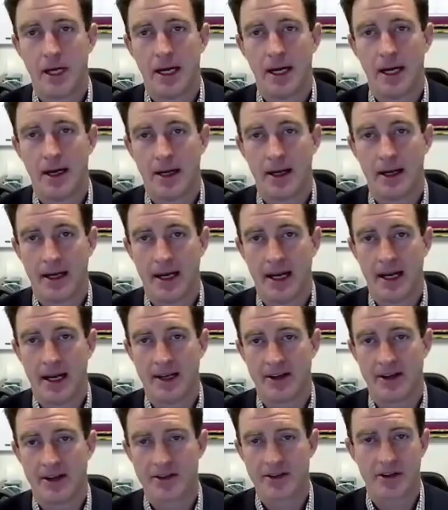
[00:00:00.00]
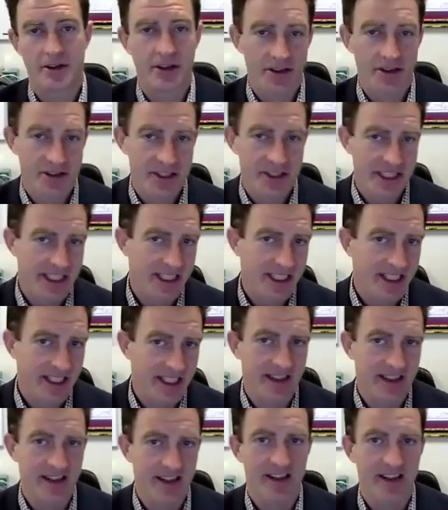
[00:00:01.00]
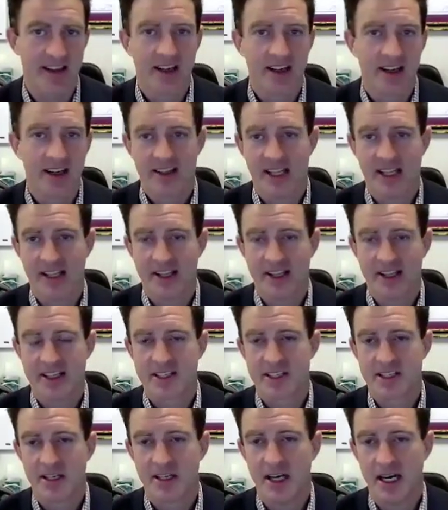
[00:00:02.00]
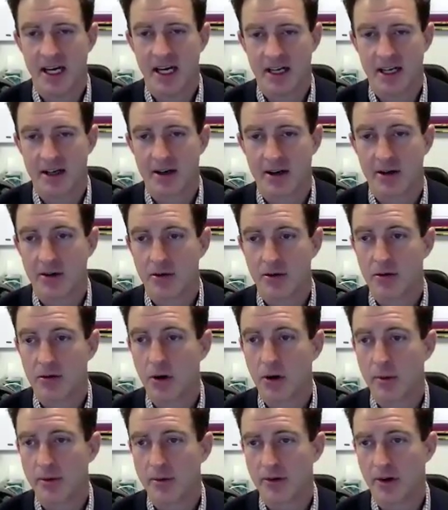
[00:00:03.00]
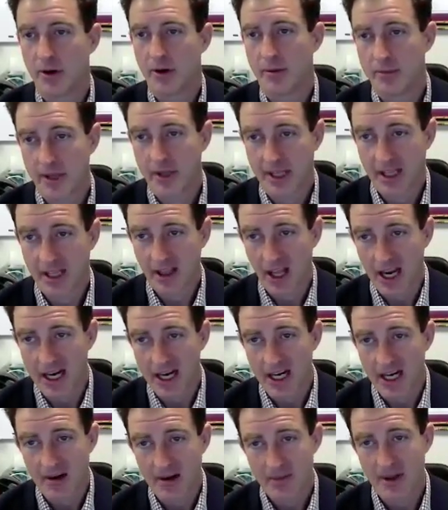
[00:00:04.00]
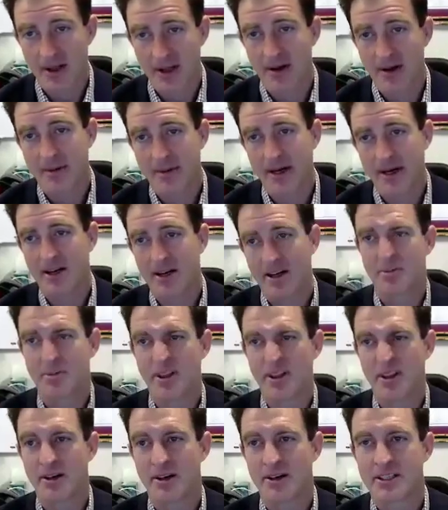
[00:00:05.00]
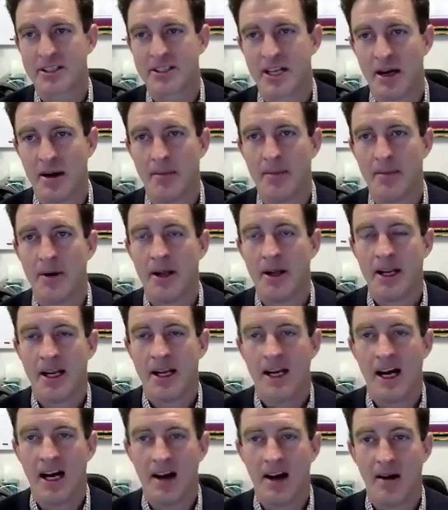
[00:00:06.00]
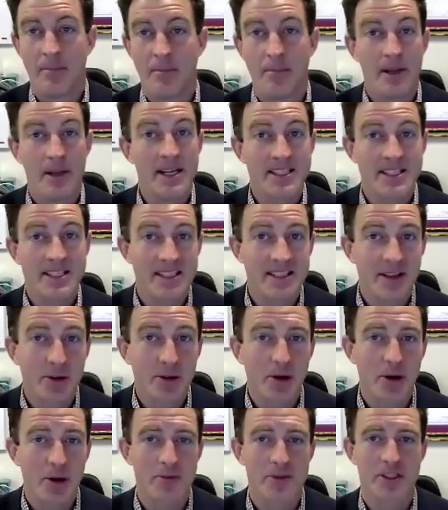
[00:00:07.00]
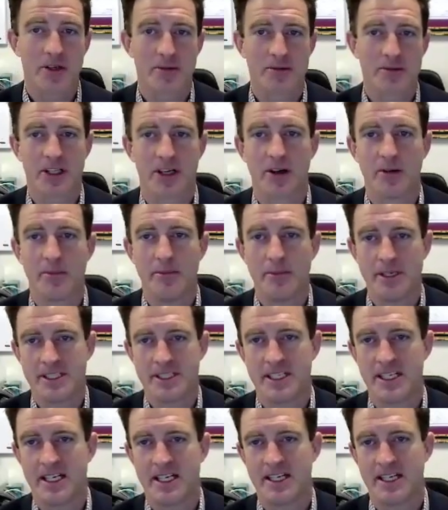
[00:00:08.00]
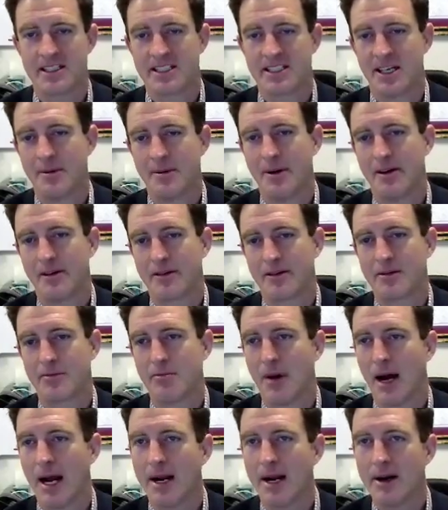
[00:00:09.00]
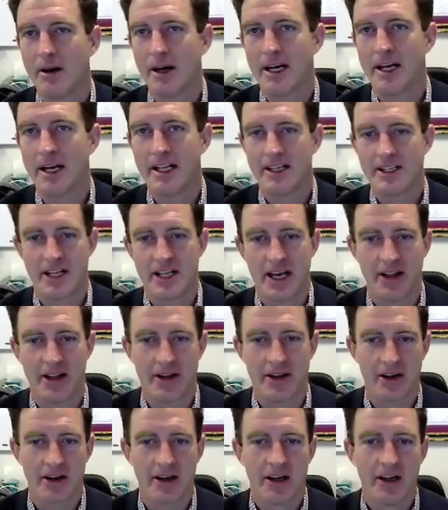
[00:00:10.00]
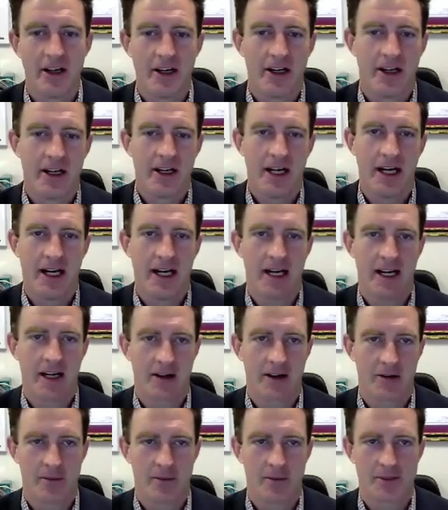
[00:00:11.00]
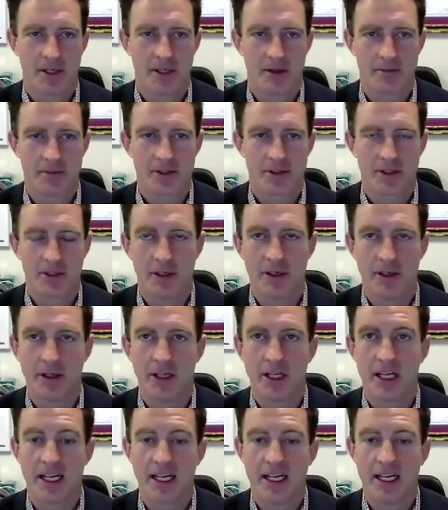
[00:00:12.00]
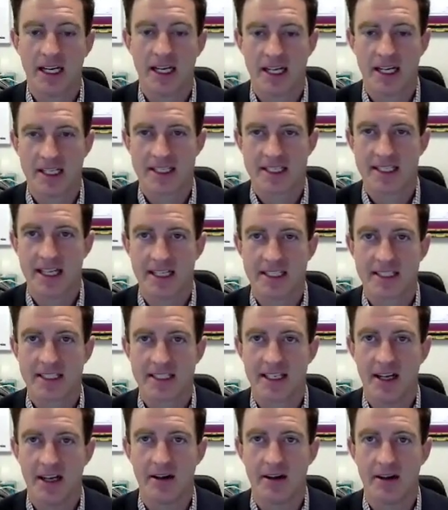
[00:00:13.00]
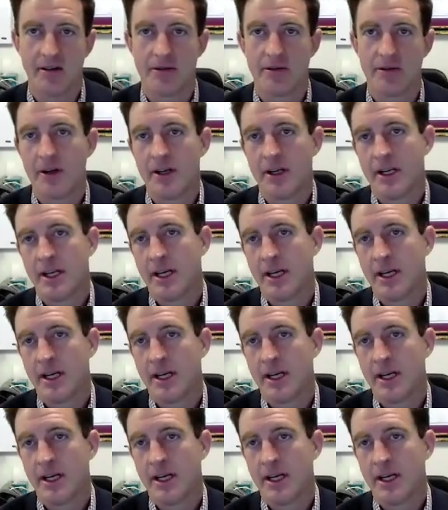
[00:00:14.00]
And so you can see here that this chromosome, they line up the pairs, but there's some pieces of the chromosomes that are missing. Some have migrated to other chromosomes. So you can get a sense of